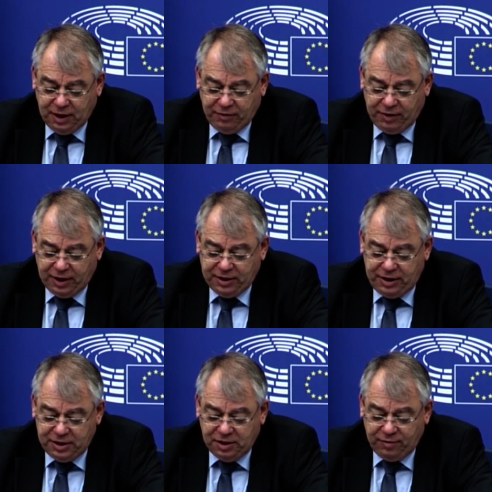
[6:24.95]
a
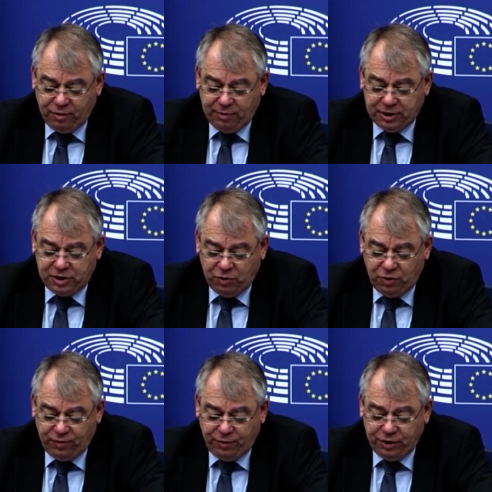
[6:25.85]
significant proportion of errors.